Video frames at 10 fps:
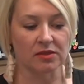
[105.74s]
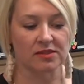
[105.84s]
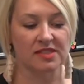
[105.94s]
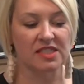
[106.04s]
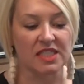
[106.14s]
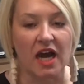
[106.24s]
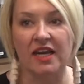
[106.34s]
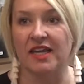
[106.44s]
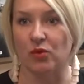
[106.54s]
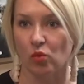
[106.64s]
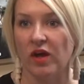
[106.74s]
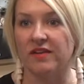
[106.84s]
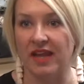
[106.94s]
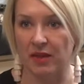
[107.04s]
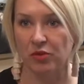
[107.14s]
stuck in
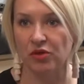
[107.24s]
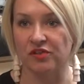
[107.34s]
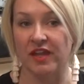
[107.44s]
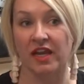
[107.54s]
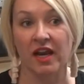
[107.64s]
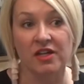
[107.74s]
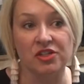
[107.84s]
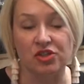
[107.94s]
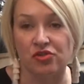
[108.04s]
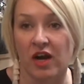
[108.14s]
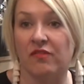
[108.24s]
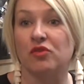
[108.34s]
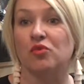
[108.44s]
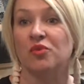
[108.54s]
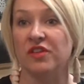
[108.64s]
one neighborhood. They could actually
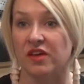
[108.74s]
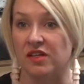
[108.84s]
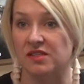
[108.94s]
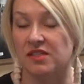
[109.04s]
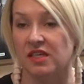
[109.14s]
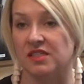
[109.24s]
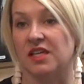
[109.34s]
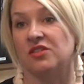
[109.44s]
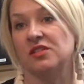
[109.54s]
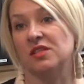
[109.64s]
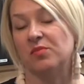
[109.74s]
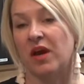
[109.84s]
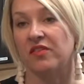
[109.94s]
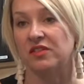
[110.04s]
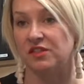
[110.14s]
travel with us and teach us
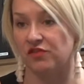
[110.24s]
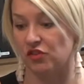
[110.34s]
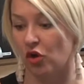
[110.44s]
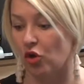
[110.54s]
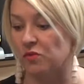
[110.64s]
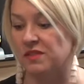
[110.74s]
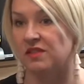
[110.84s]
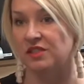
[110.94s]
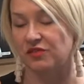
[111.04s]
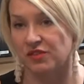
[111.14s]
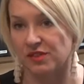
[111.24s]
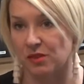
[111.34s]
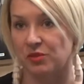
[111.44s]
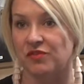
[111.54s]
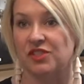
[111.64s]
about the different homes and the different
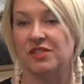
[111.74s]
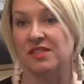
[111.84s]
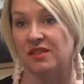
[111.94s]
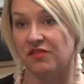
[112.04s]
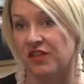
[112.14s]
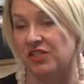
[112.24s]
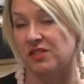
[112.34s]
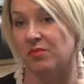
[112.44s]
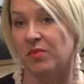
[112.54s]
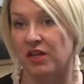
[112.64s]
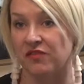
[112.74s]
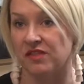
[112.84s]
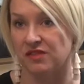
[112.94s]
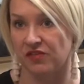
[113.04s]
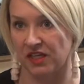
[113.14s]
subdivisions and the features and
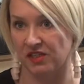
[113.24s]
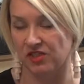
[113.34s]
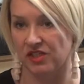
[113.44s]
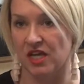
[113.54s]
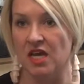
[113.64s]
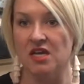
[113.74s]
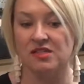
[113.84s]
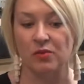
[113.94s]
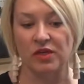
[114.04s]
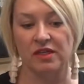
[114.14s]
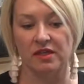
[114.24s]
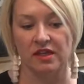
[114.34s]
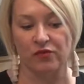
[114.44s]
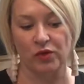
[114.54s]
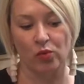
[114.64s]
benefits of each. So
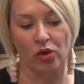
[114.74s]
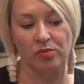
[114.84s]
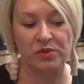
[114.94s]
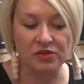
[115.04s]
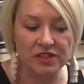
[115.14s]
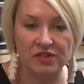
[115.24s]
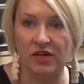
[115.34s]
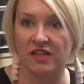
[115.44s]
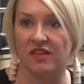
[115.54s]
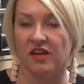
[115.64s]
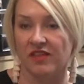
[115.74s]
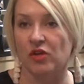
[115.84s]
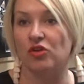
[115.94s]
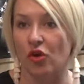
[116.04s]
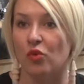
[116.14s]
if we weren't building right there, they
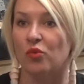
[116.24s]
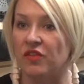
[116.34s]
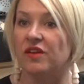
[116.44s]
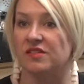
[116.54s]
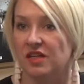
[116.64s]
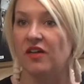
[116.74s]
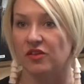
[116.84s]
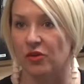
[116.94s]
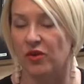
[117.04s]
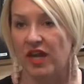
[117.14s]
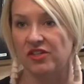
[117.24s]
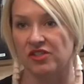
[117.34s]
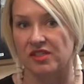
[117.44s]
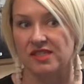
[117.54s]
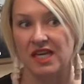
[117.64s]
could go with us to other
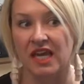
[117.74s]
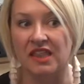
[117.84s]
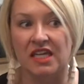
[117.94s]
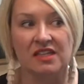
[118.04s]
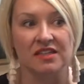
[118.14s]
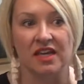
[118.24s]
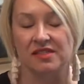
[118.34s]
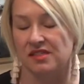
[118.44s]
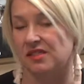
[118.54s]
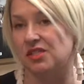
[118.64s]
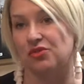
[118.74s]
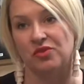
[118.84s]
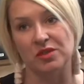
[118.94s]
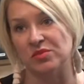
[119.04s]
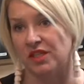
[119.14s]
locations. And I think that that's
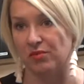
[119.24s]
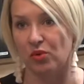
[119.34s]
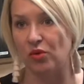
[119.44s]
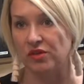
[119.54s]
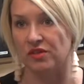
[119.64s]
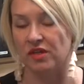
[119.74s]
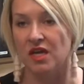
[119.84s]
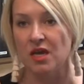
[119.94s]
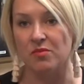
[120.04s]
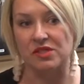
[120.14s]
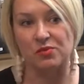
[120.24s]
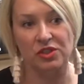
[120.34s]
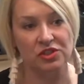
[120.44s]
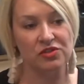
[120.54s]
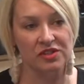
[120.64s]
extremely important, because
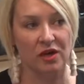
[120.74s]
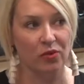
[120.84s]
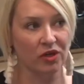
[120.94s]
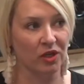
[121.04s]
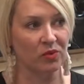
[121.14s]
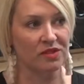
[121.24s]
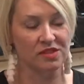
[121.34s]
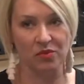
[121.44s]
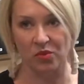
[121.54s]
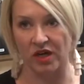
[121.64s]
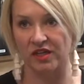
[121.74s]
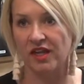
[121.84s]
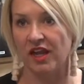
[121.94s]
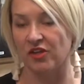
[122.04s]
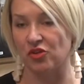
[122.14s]
once you start working with someone
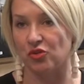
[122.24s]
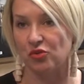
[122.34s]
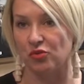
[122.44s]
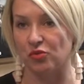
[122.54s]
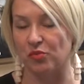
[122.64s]
and you